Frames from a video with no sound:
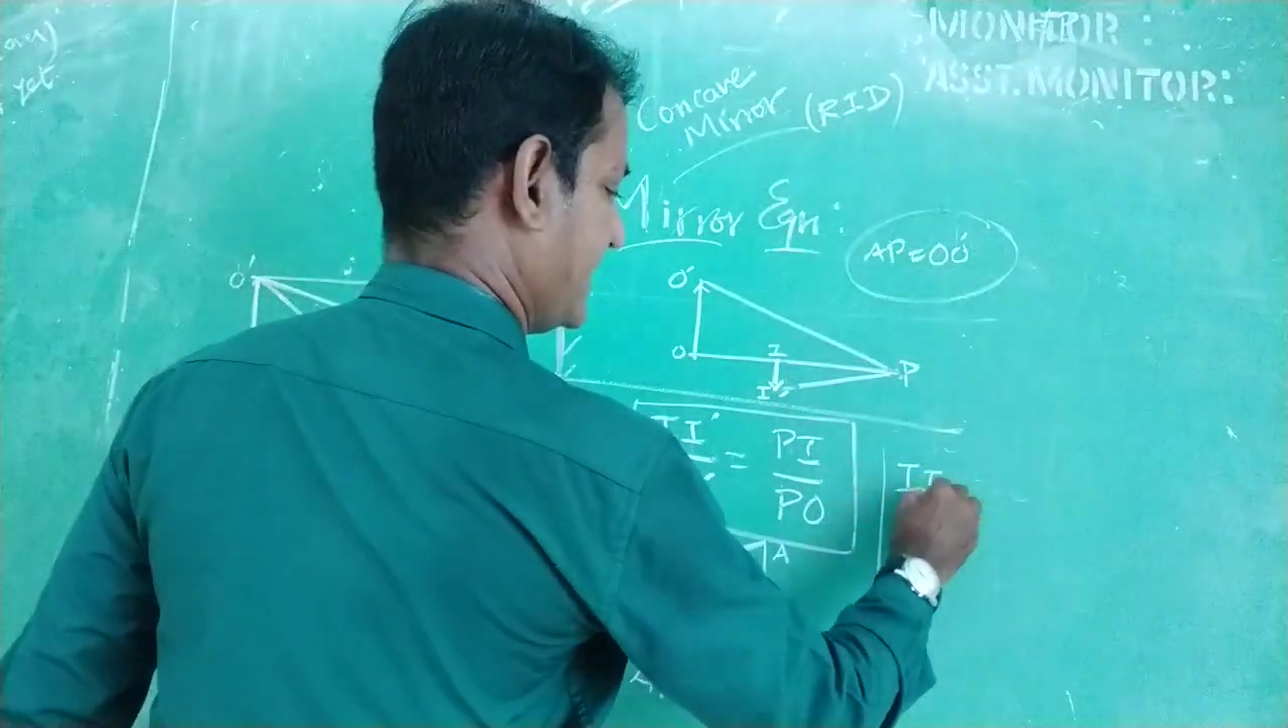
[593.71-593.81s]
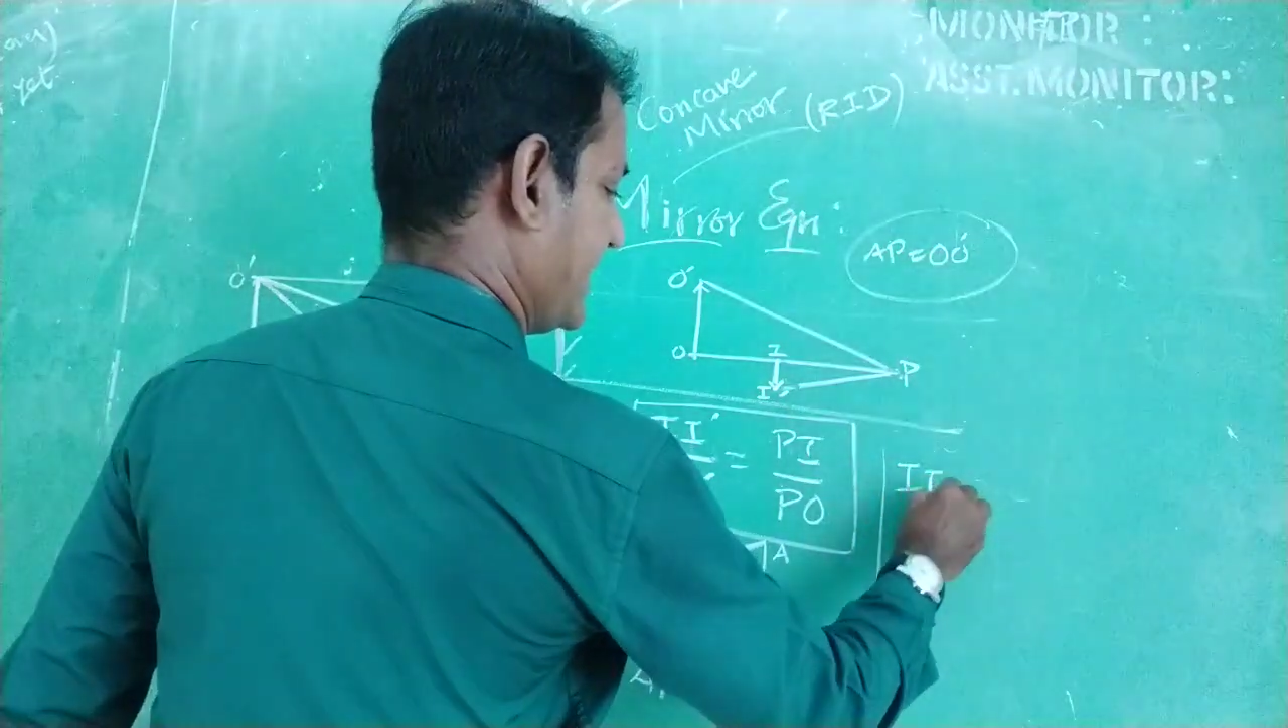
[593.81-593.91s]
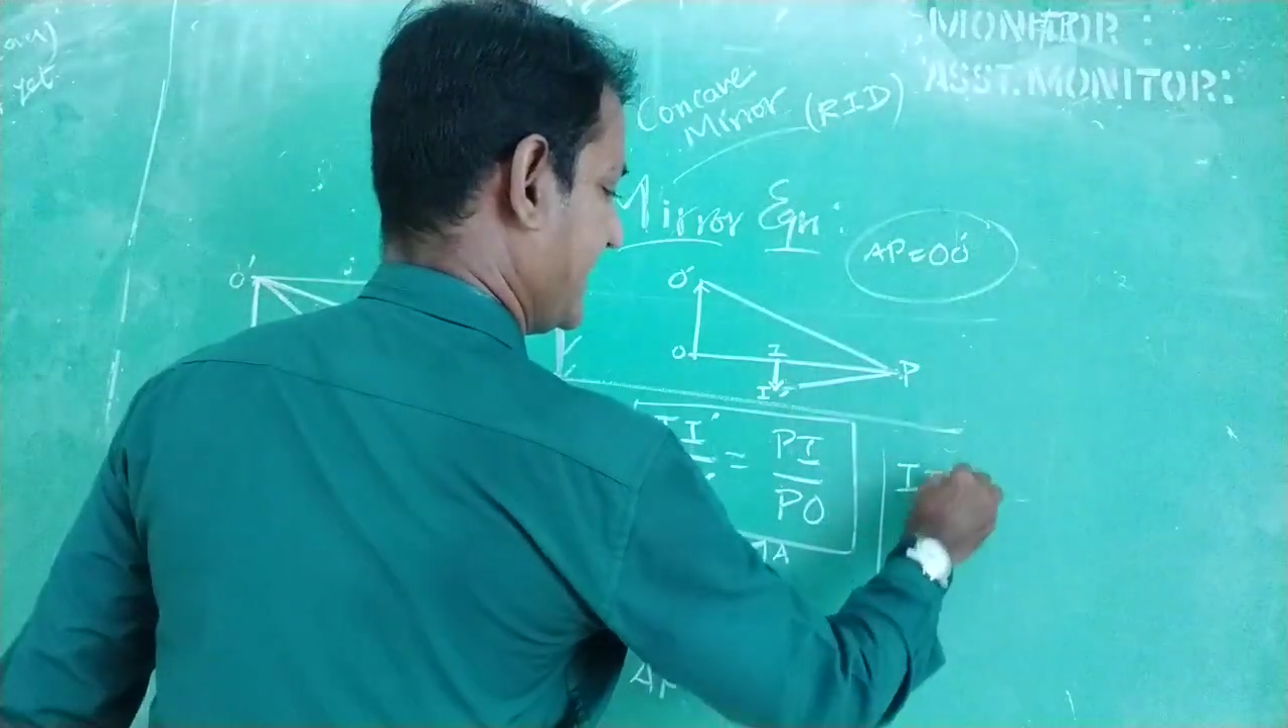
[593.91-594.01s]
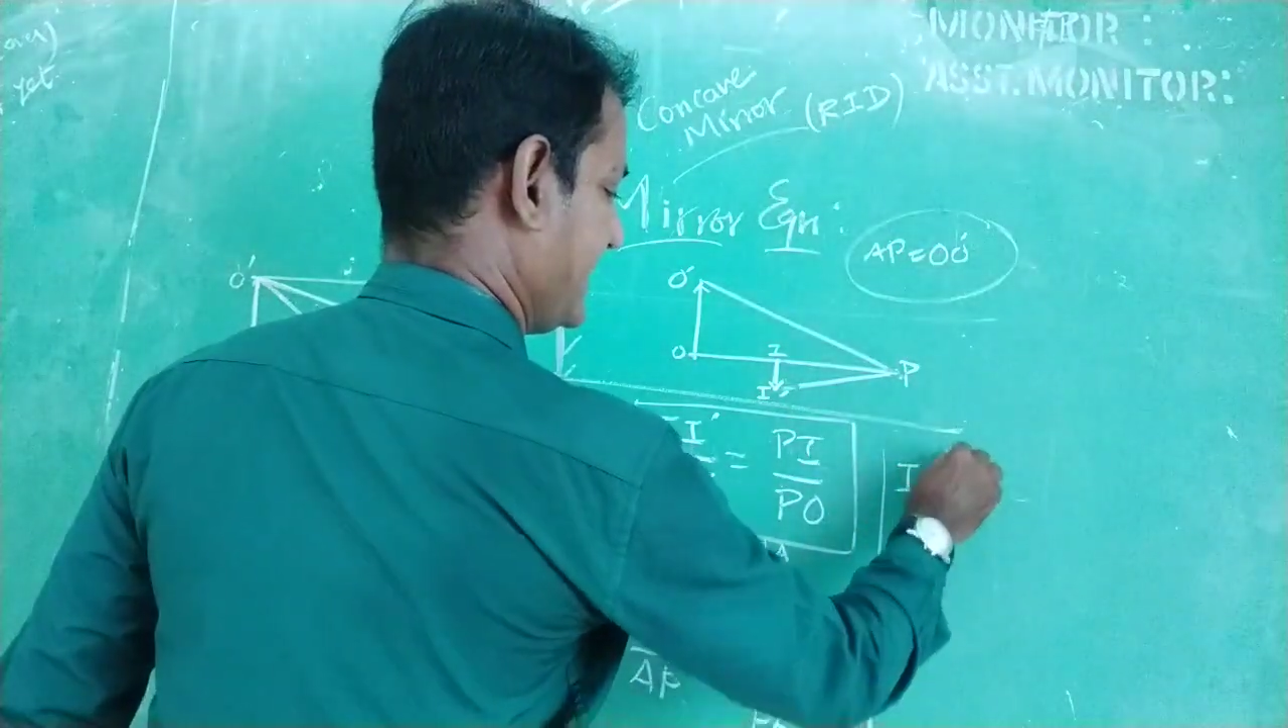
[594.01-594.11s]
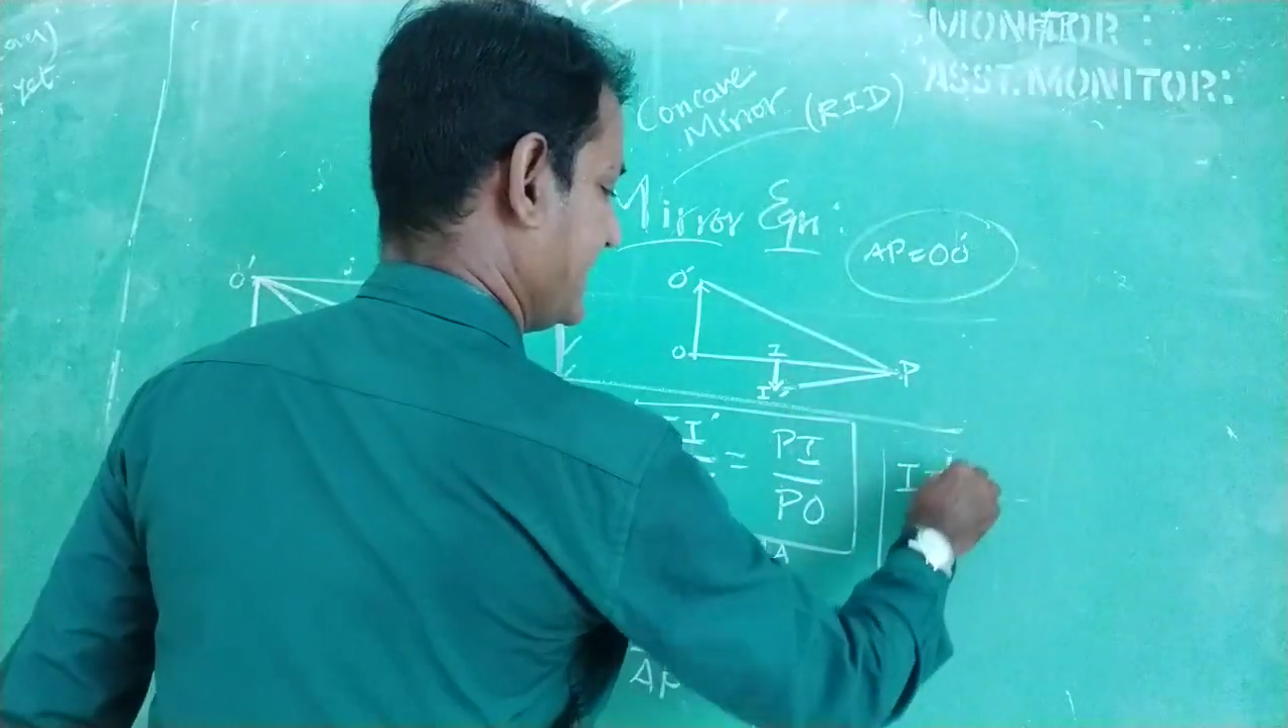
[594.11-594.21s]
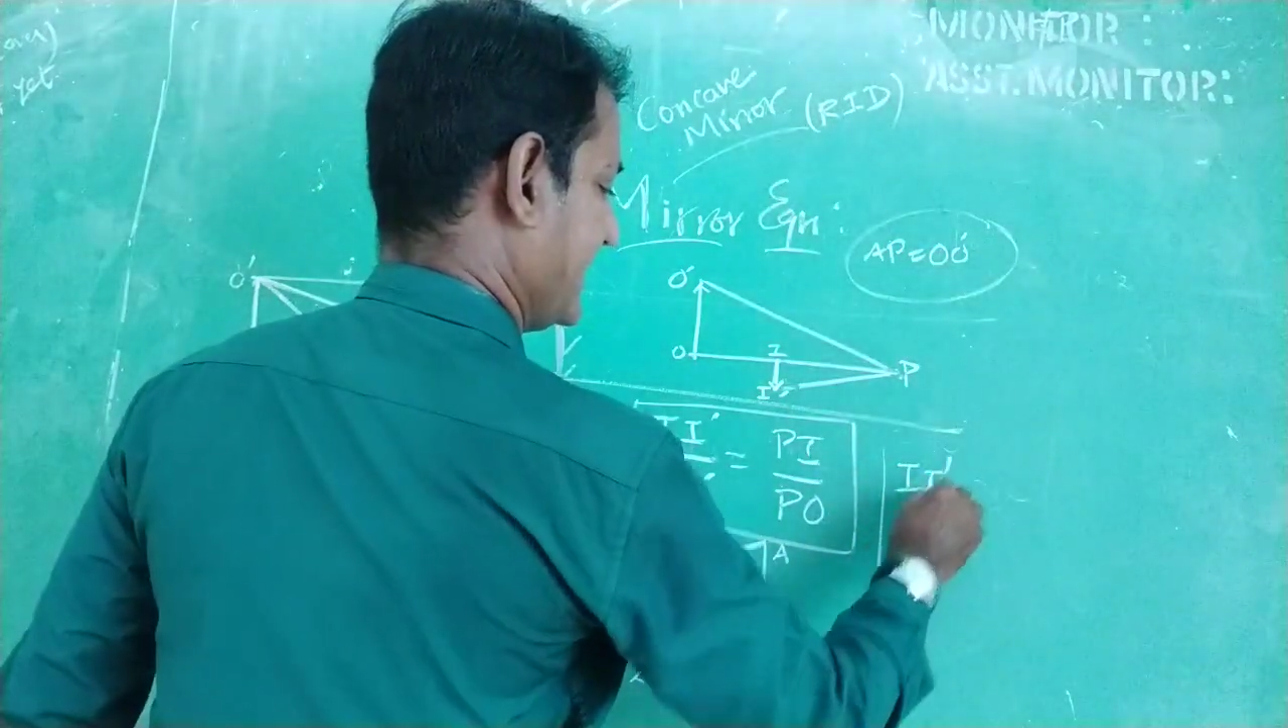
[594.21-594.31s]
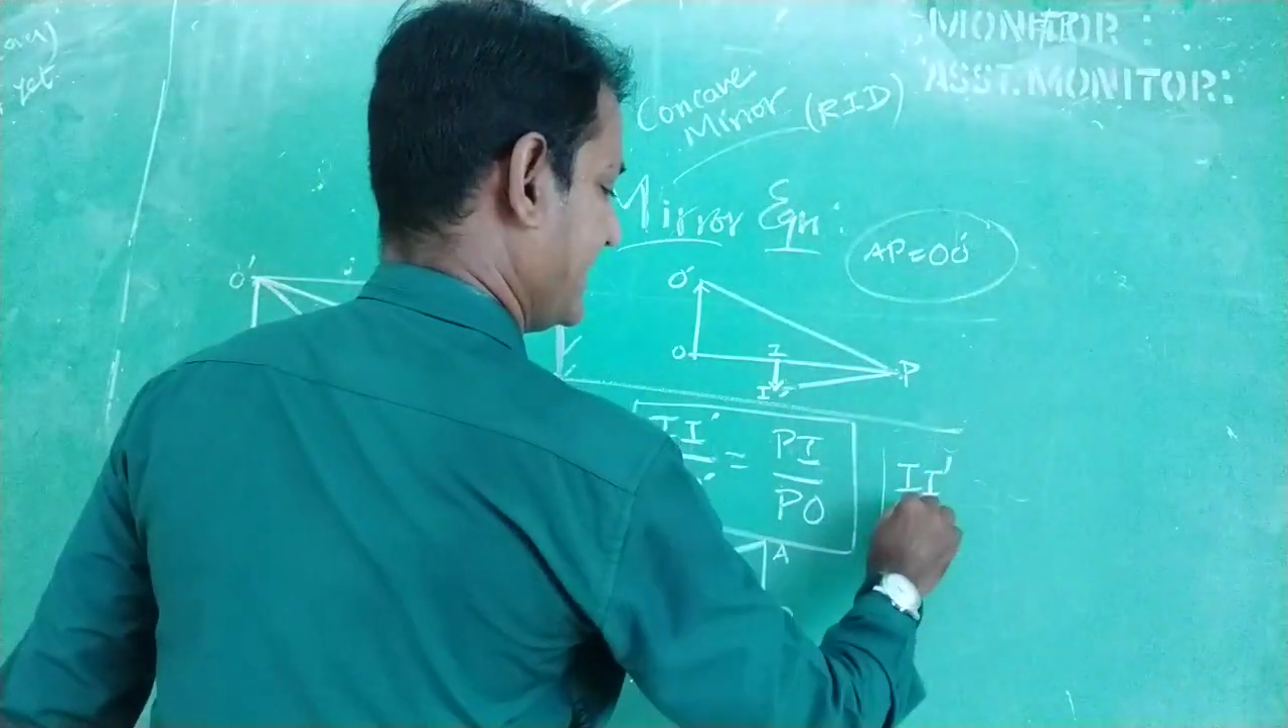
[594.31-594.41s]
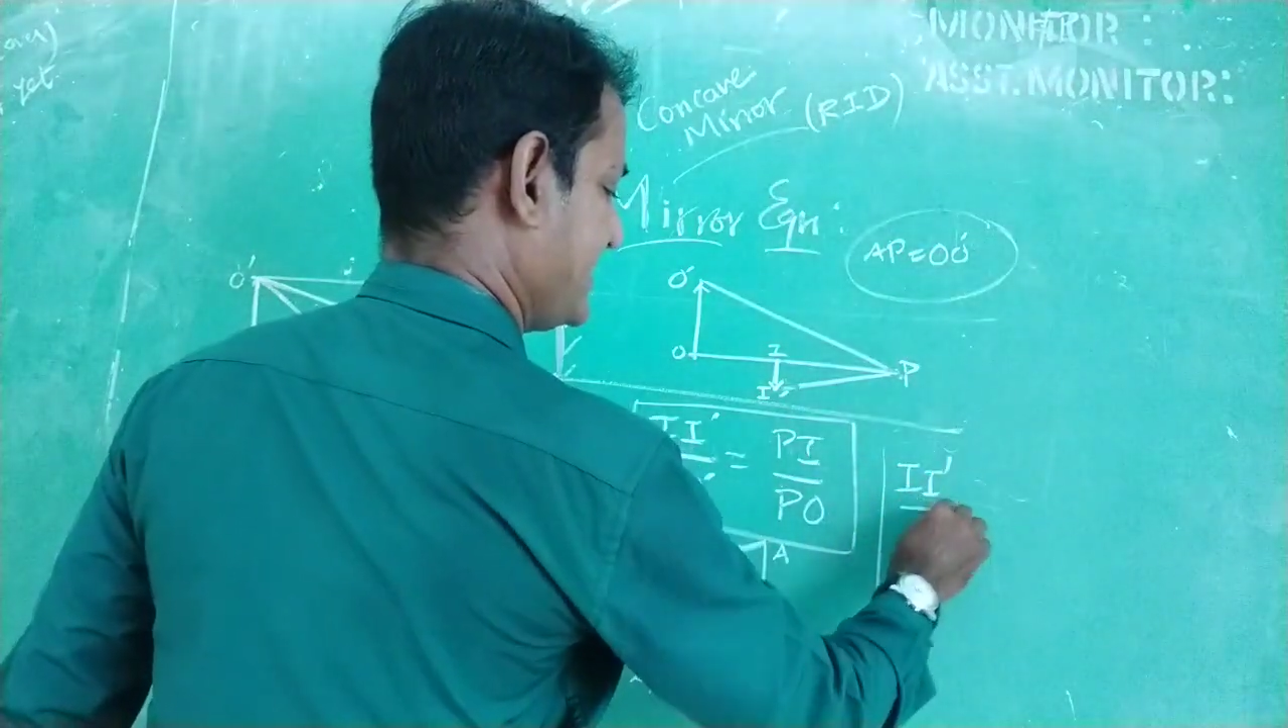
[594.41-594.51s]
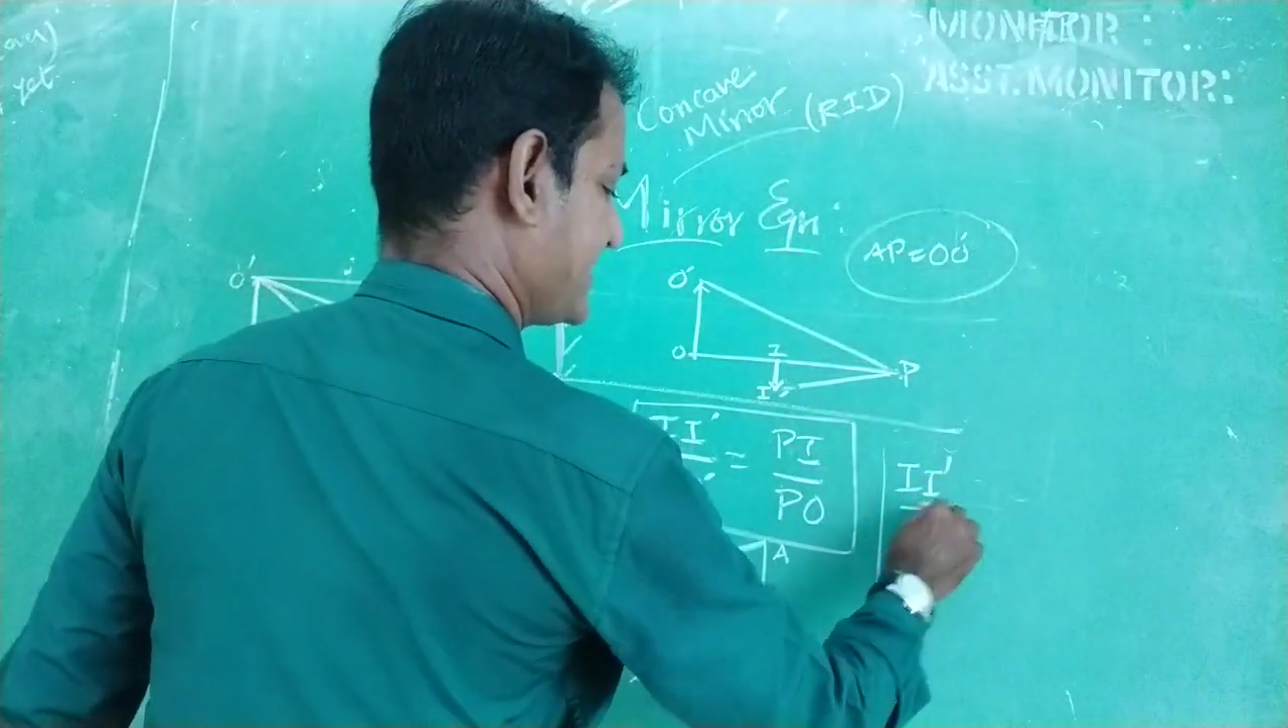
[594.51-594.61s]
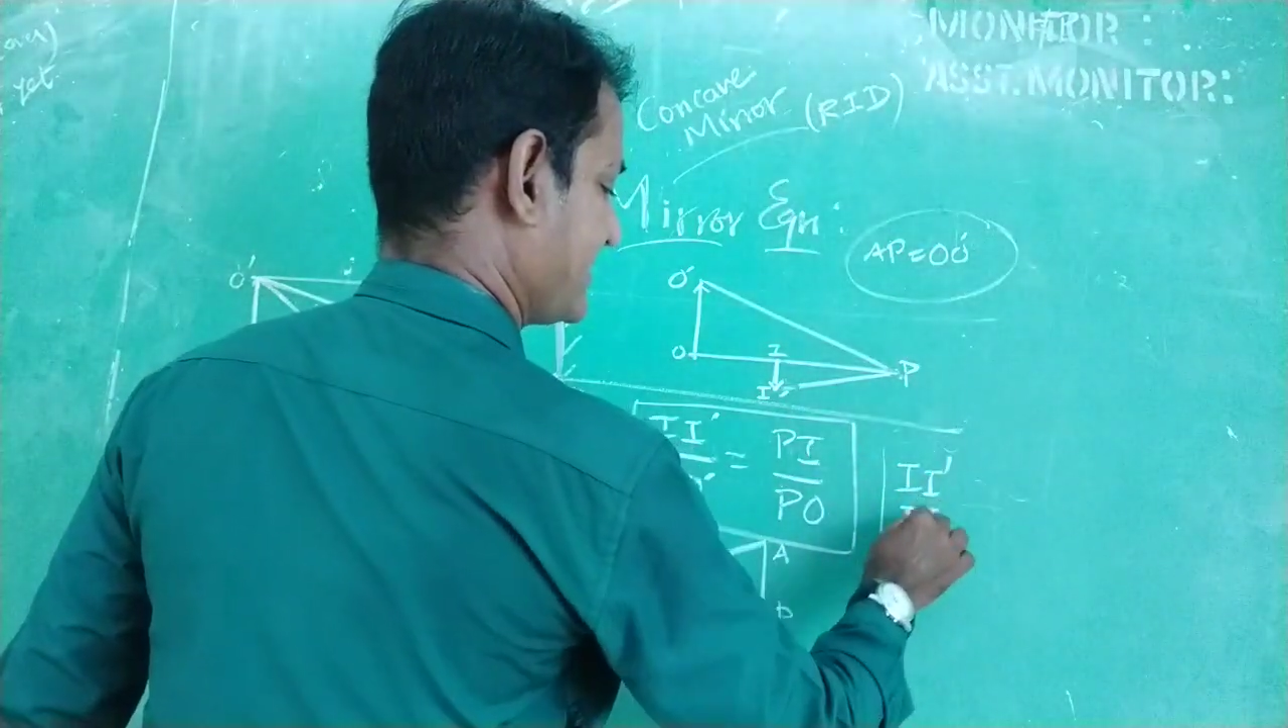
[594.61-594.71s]

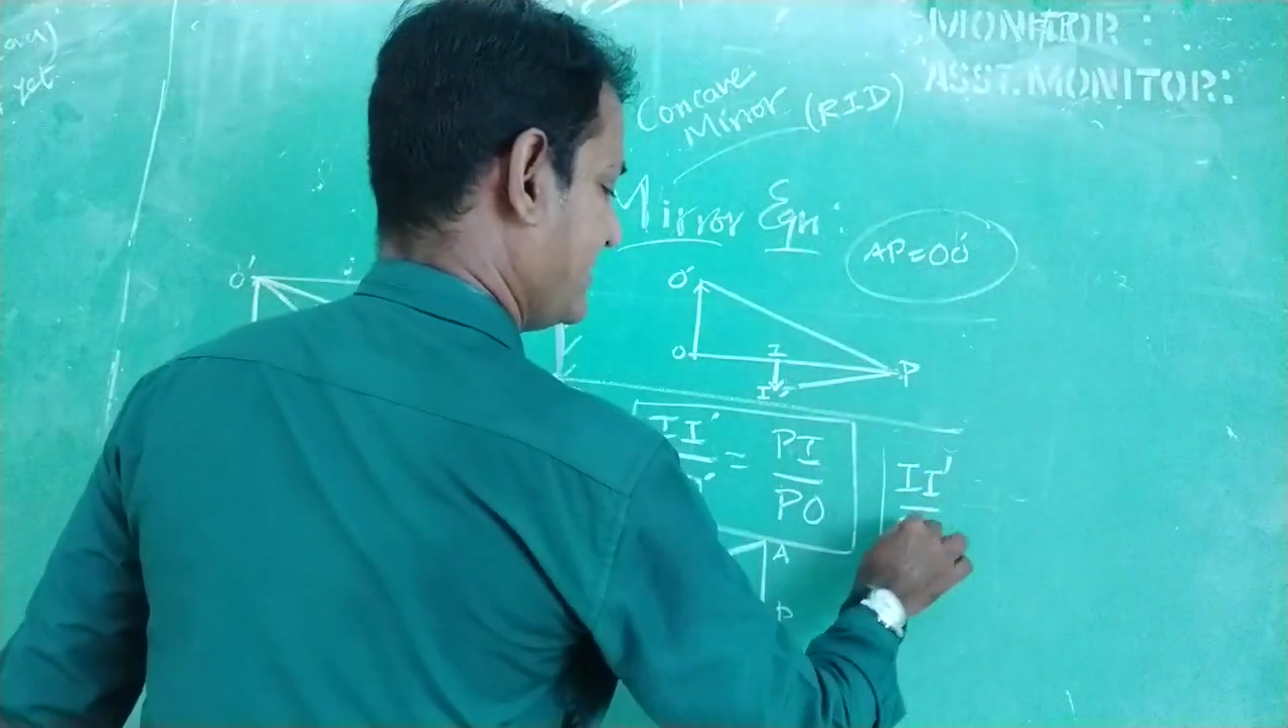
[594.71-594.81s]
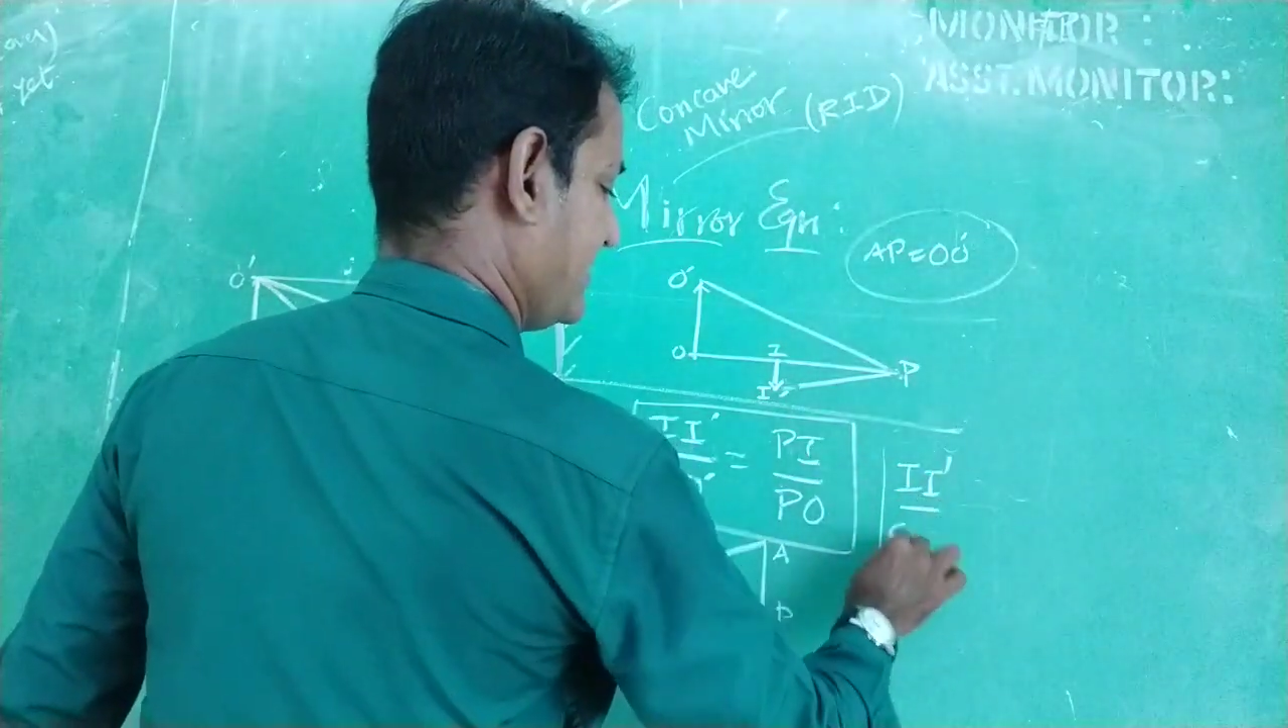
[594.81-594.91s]
dash